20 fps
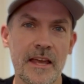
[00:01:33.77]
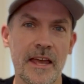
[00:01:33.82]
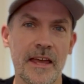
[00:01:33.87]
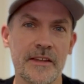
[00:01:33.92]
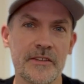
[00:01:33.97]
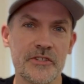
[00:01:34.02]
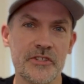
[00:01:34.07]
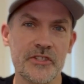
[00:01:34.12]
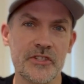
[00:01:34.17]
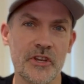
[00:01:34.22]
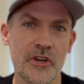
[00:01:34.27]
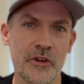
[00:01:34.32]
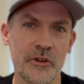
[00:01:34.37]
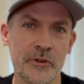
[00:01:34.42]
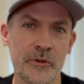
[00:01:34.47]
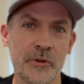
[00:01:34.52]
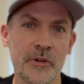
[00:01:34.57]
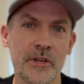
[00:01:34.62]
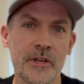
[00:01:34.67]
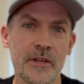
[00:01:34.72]
And
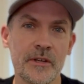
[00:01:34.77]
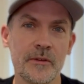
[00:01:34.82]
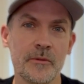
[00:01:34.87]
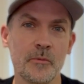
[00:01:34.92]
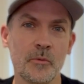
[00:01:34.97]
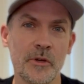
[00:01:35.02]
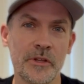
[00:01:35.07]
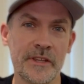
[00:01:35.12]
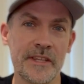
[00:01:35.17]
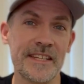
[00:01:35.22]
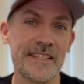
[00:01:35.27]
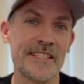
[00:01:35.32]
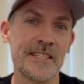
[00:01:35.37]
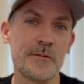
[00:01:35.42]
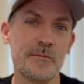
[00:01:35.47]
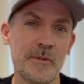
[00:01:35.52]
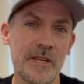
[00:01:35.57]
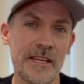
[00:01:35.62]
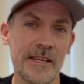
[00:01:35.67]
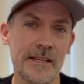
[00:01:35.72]
so what this
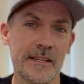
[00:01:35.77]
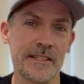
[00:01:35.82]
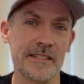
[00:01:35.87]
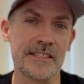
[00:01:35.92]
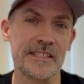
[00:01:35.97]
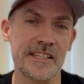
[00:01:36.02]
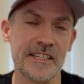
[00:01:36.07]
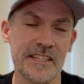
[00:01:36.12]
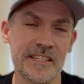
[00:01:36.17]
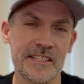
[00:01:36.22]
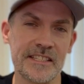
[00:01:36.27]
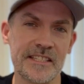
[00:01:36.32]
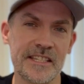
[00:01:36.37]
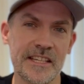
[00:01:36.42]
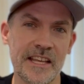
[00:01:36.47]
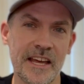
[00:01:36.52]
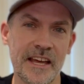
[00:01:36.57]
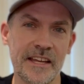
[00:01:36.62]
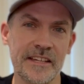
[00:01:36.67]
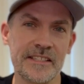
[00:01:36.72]
means is
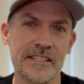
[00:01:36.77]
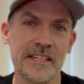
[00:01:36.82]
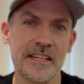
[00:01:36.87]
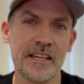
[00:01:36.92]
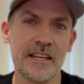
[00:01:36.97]
that